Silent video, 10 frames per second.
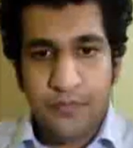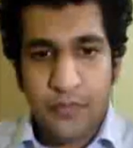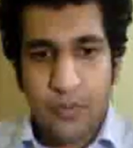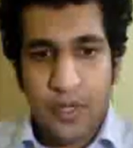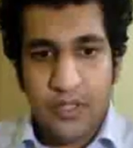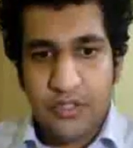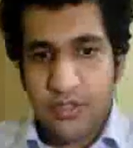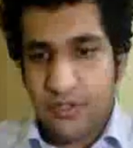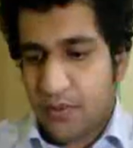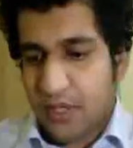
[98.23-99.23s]

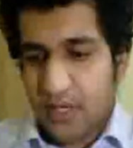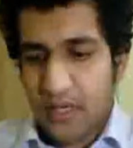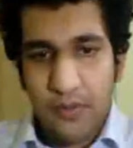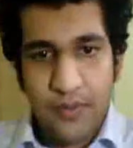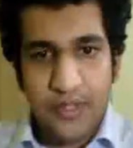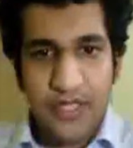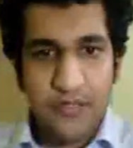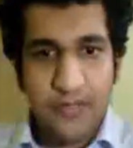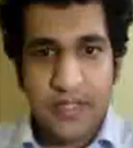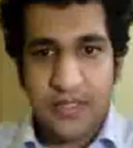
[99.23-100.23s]
Once you are clear with
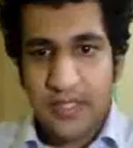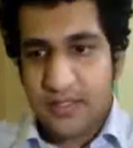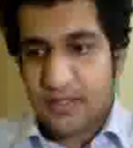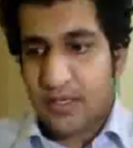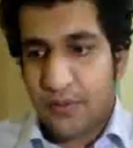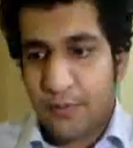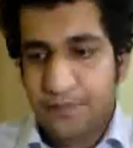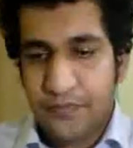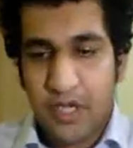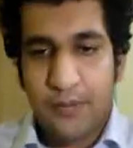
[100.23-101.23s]
these basics, now
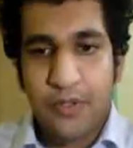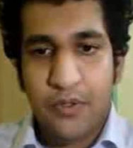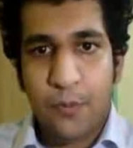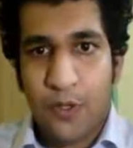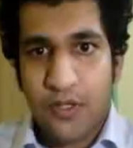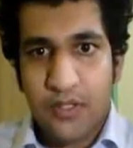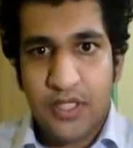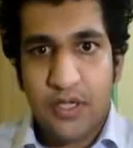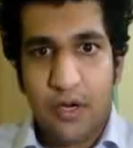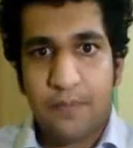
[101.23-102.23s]
coming to what
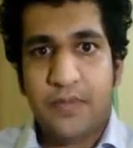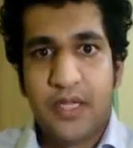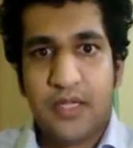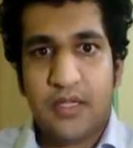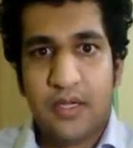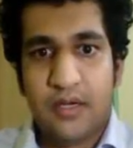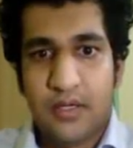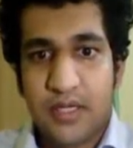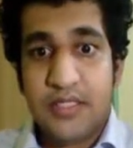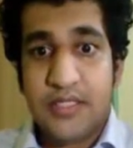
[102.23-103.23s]
the optic
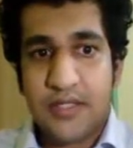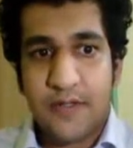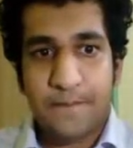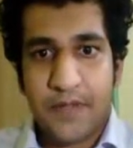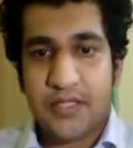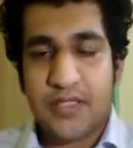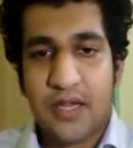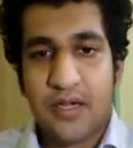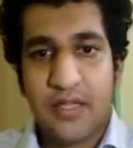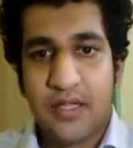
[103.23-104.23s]
disc
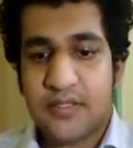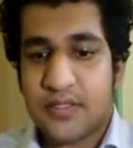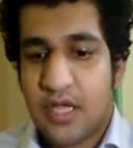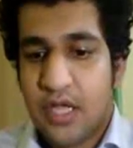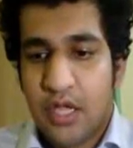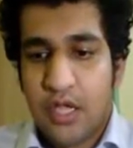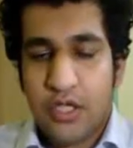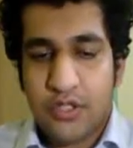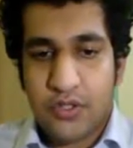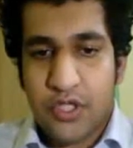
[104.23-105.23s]
exactly is.
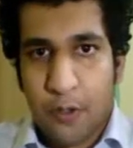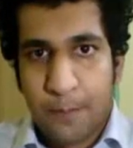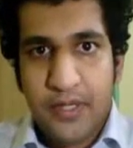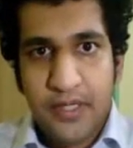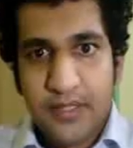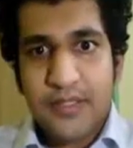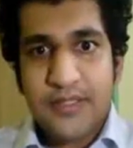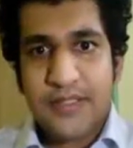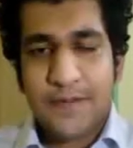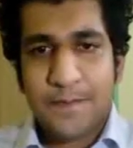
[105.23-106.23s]
So the optic
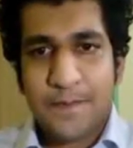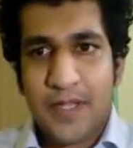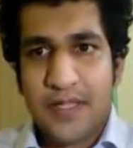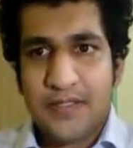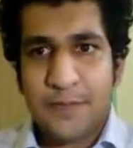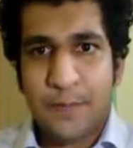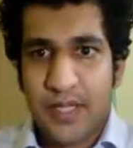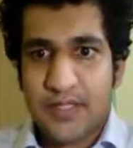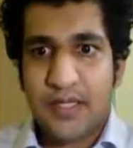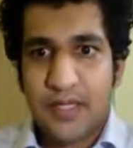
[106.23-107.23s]
disc is
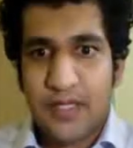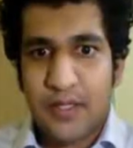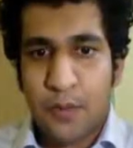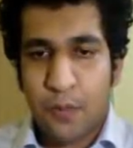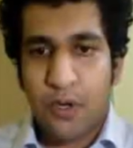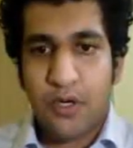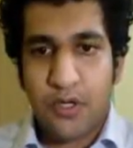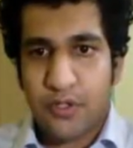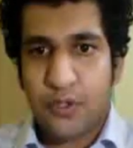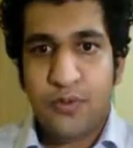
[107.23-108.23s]
basically what
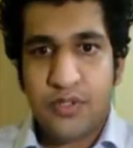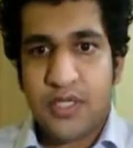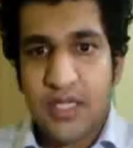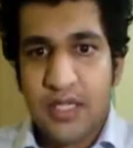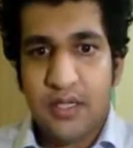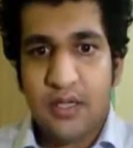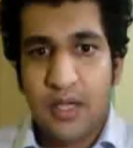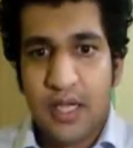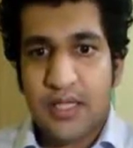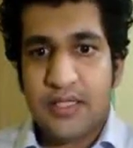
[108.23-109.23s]
you see
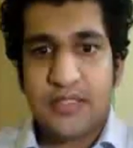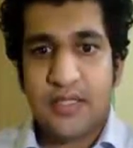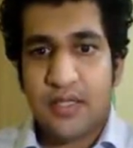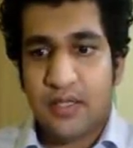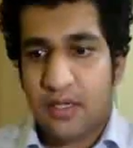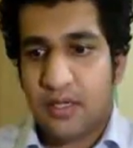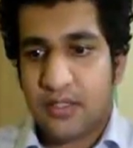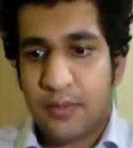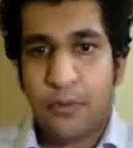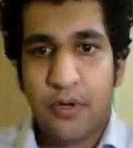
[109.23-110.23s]
as
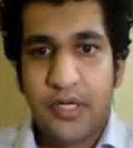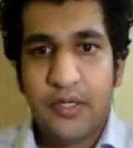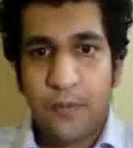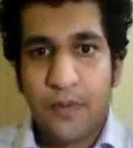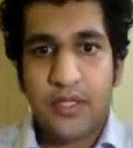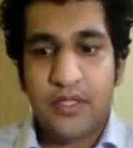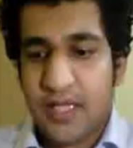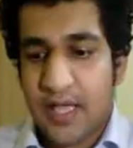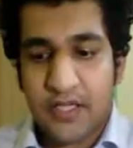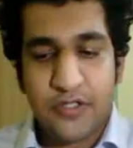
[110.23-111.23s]
the point where the
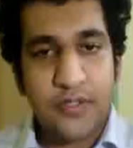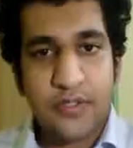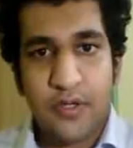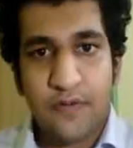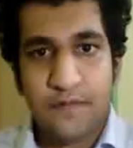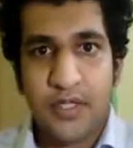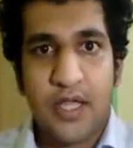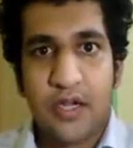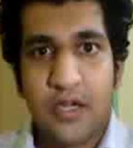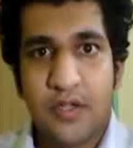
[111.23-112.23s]
axons of the
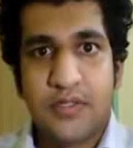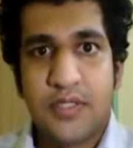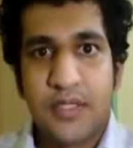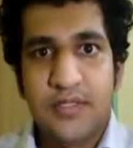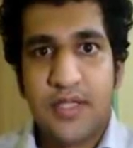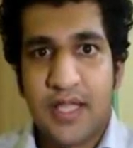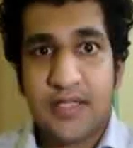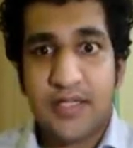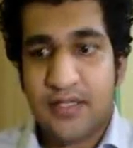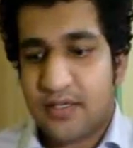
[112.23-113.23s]
ganglion cells
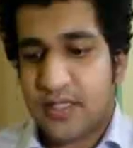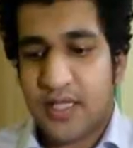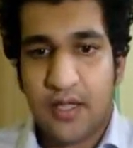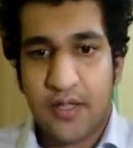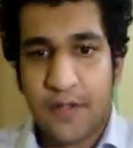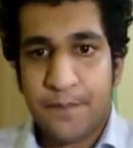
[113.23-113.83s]
exit the eye.